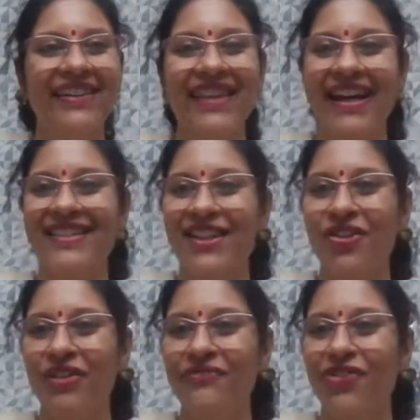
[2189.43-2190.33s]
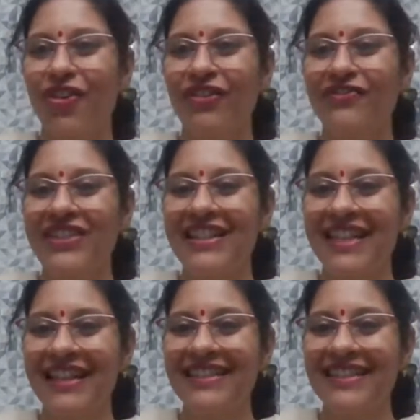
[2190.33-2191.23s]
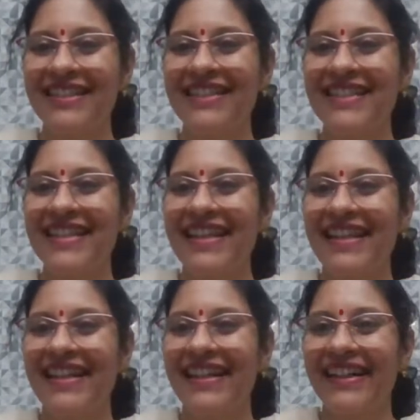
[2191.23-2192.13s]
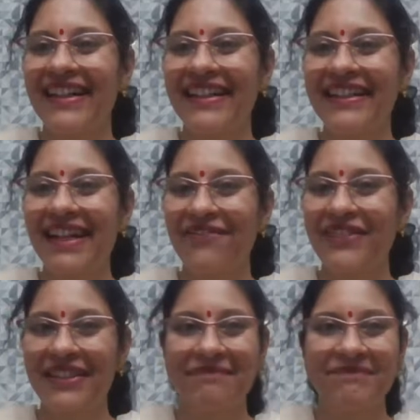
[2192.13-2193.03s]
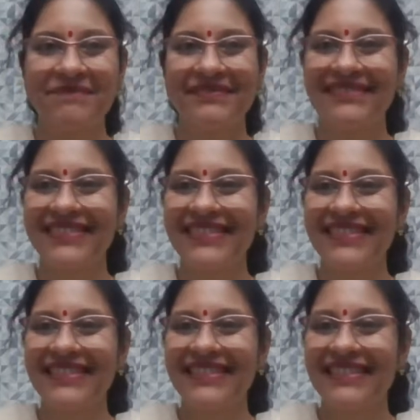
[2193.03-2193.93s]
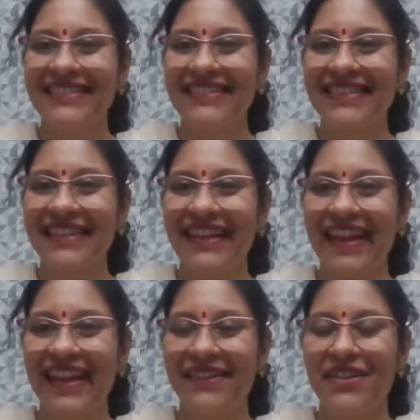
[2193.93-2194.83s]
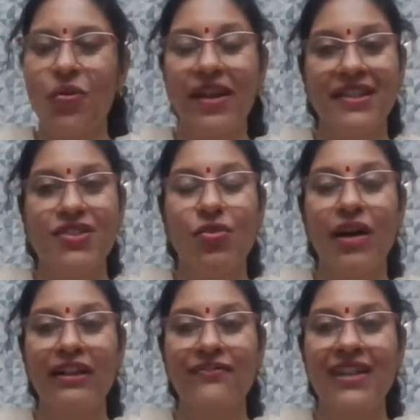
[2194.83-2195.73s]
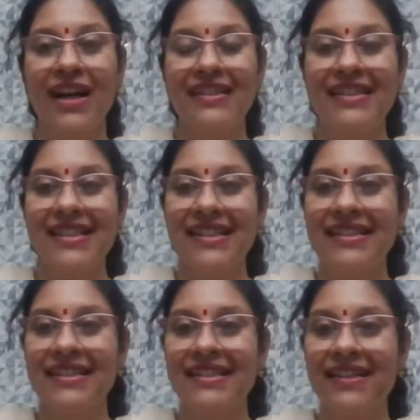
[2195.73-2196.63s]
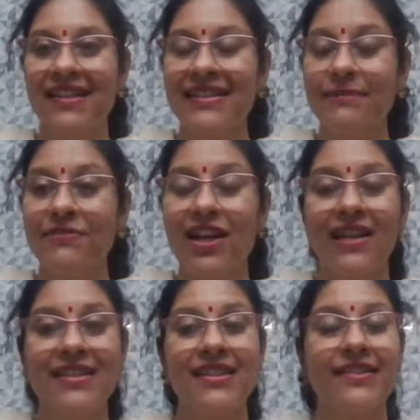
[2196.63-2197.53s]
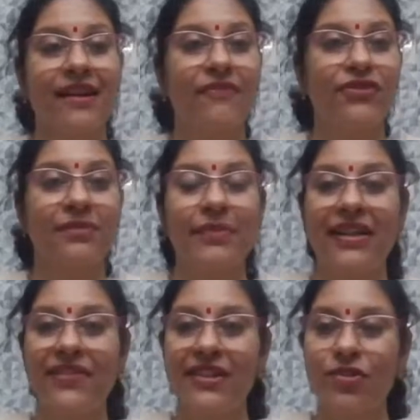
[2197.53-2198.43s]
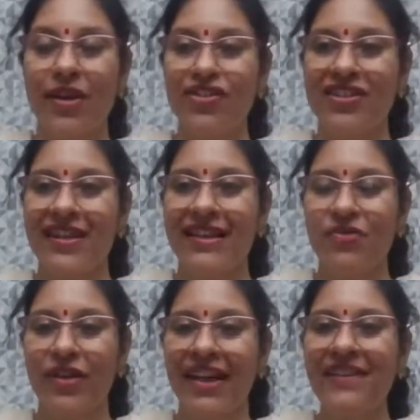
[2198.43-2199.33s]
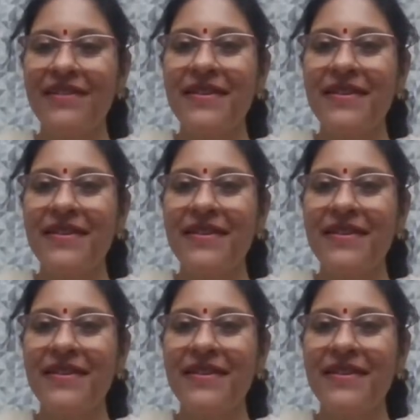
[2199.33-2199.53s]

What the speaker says: Thanks a lot for all of these answers. Lovely. Again, okay, so one of the answers, some of the answers are for the previous question as well.